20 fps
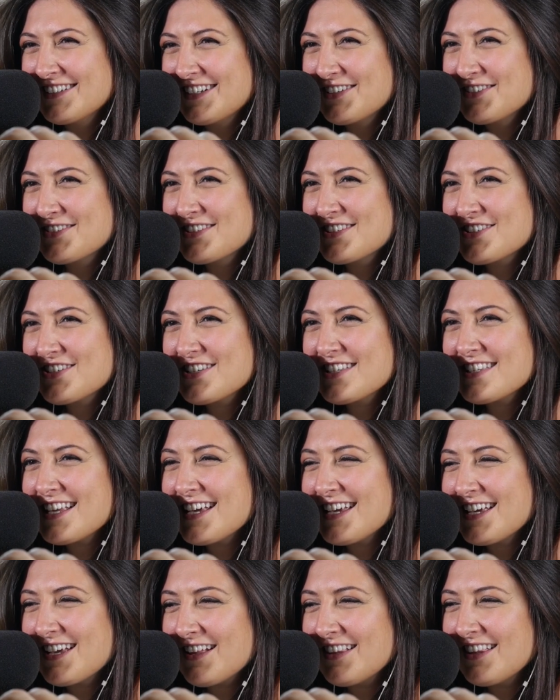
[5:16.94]
All right? It's just
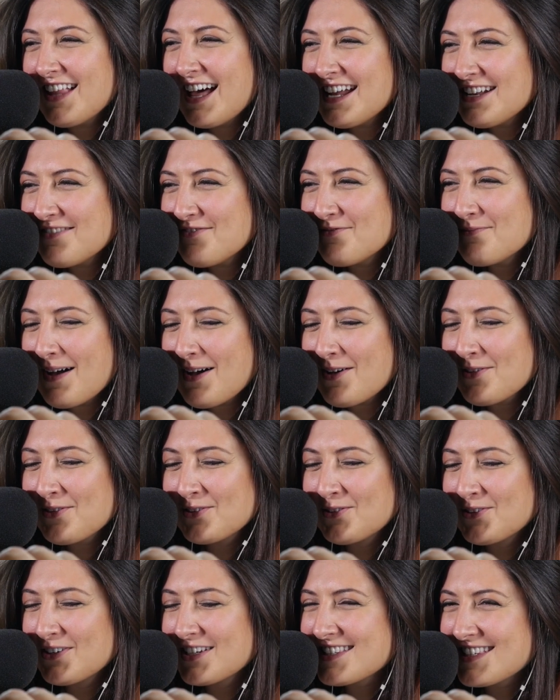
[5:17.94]
like a lot of mouth
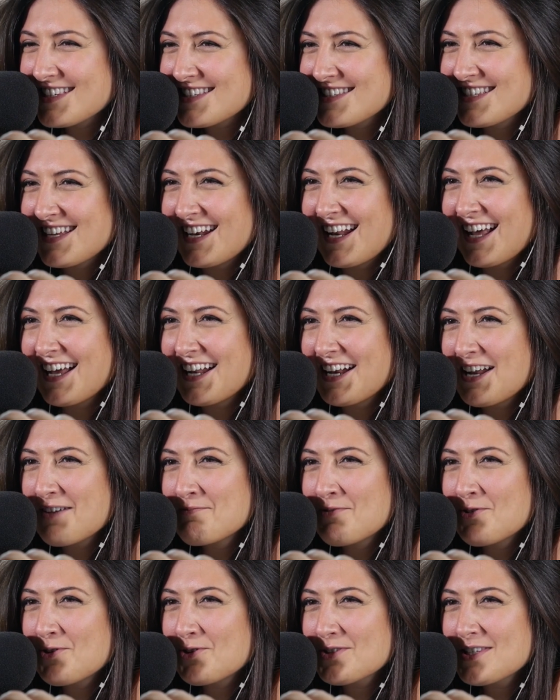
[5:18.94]
noises today, and
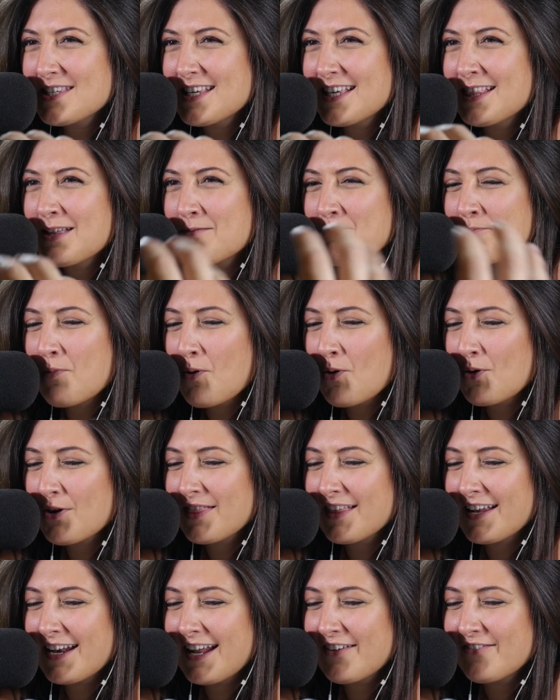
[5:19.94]
I'm noticing them more
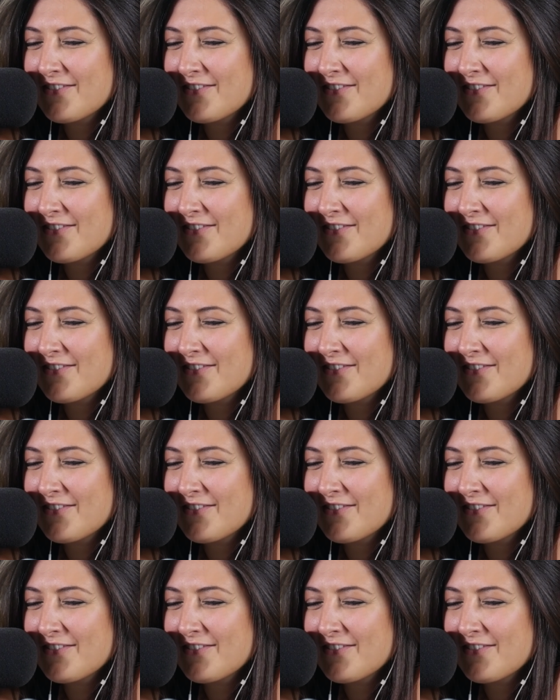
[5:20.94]
than